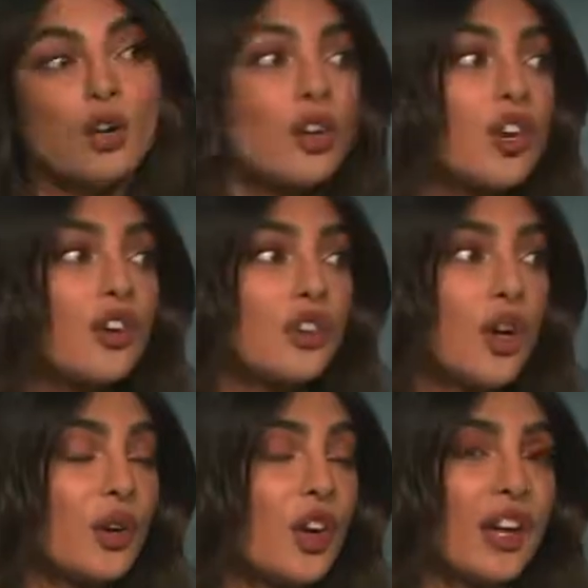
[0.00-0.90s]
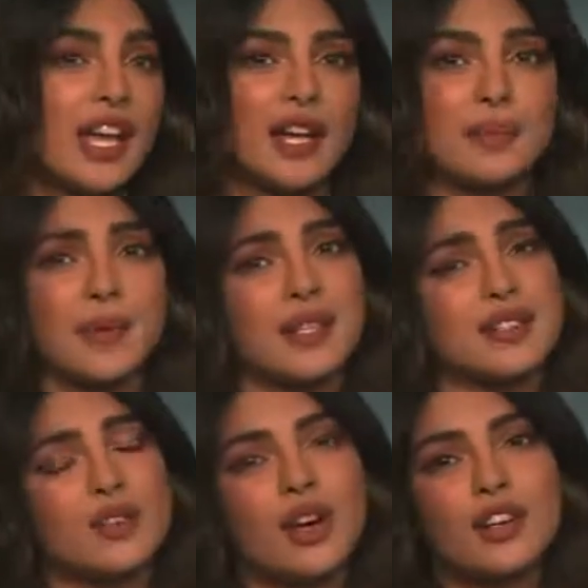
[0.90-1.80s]
no, no, no, not yet. But
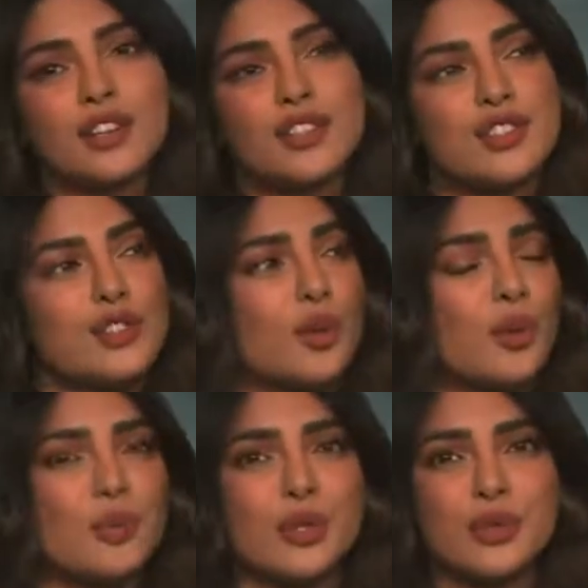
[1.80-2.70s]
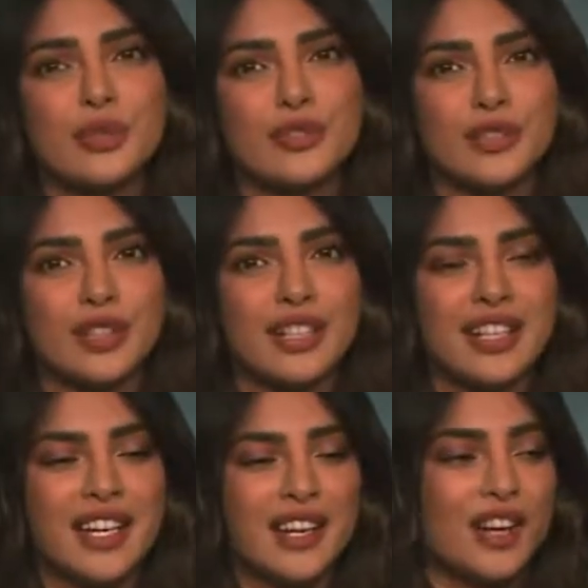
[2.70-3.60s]
his daughter is so beautiful.
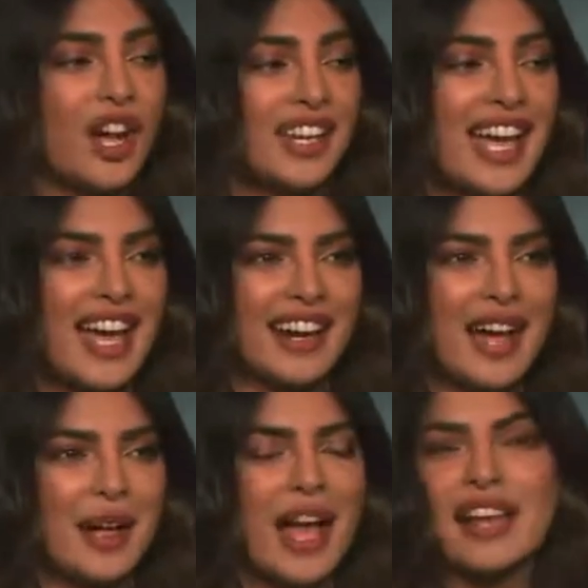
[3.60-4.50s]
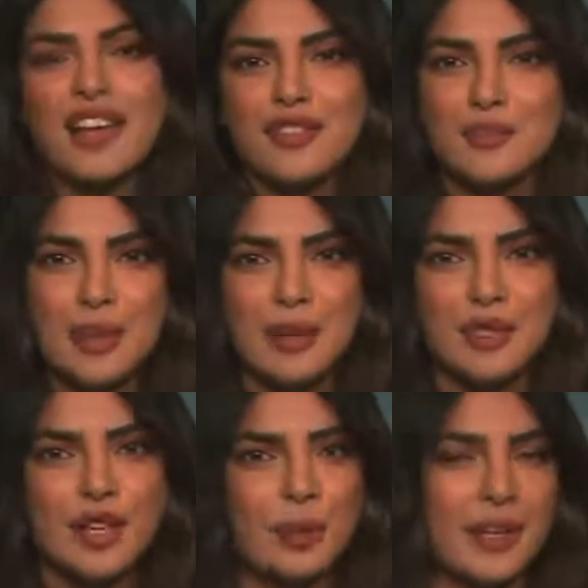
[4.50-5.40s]
Not yet. I, I loved baby
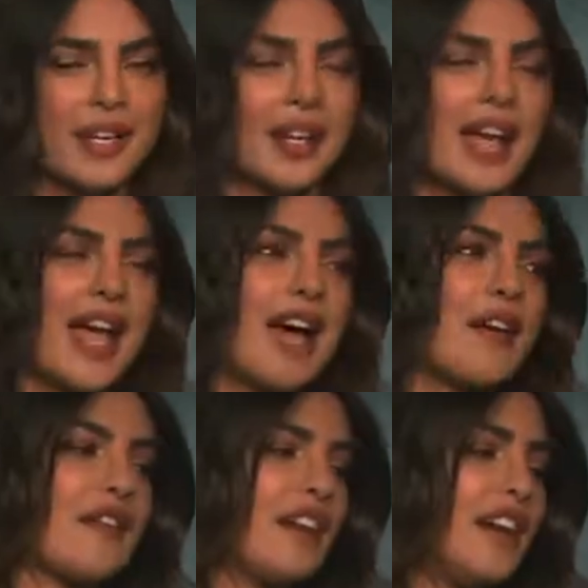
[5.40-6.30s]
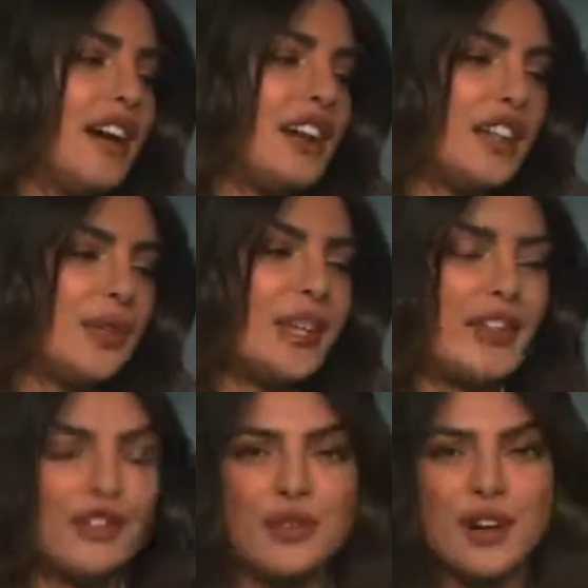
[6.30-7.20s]
shopping, and I have a new
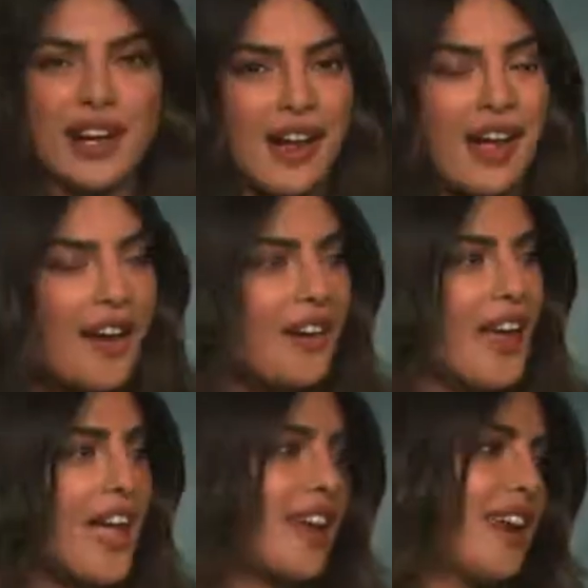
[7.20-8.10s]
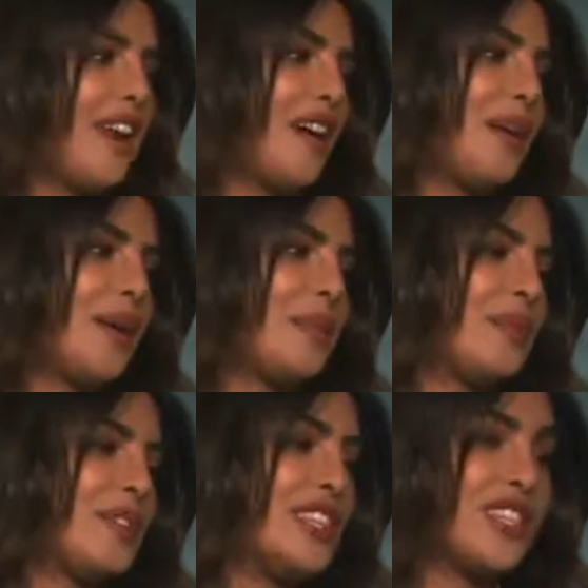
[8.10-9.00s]
nephew right now, and uh,
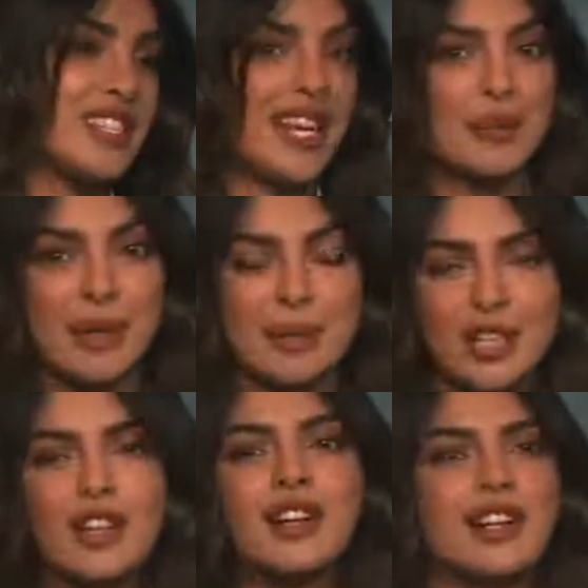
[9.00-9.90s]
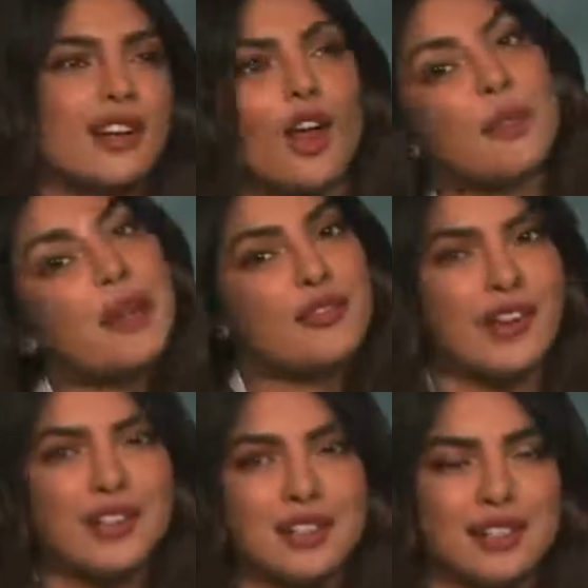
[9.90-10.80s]
um, DJ's had a baby girl, and a lot of my
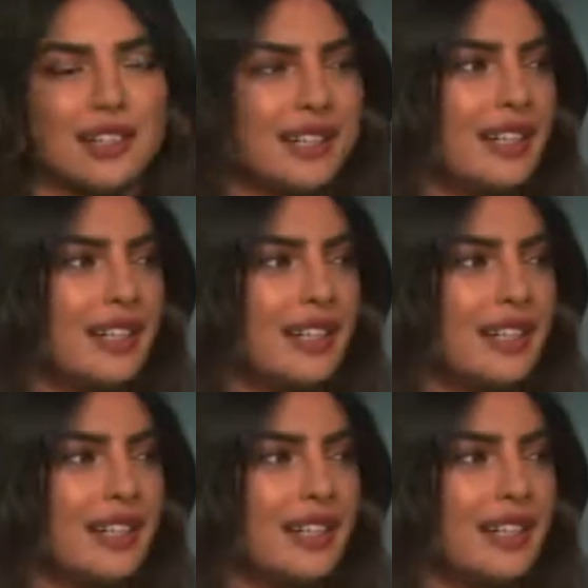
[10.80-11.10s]
friends are